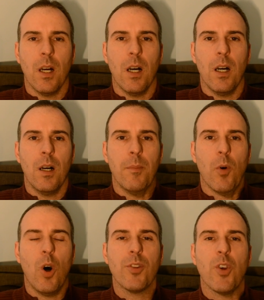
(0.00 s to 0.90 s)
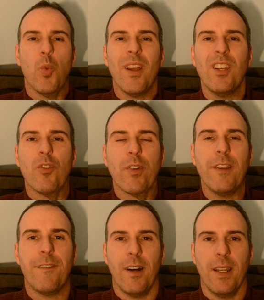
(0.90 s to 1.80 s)
Um, also, when to
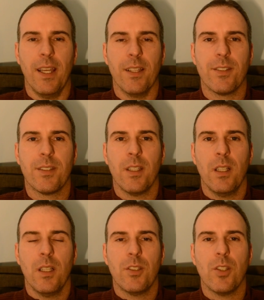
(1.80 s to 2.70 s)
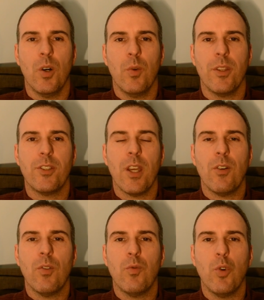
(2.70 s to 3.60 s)
refinance. So the
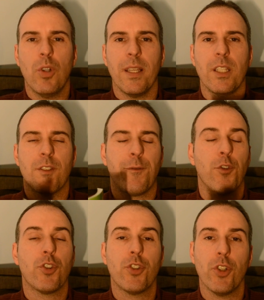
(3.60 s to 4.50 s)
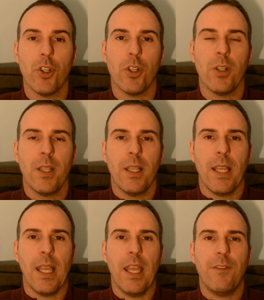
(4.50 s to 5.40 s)
general rule is for sure,
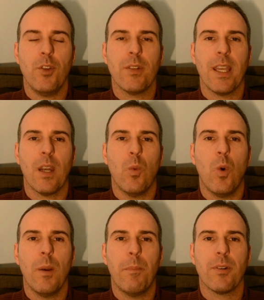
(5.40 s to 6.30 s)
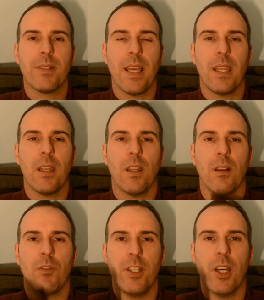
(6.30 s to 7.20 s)
if you can get a
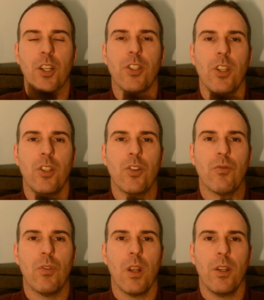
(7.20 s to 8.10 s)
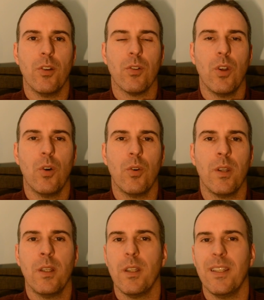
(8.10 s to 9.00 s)
1% reduction in your, in your loan,
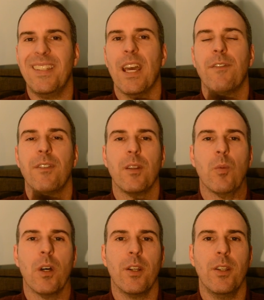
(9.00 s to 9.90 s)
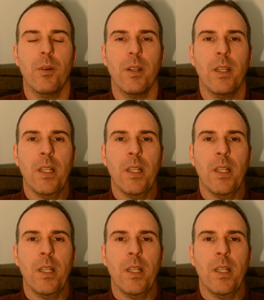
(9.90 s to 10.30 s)
definitely want to do it.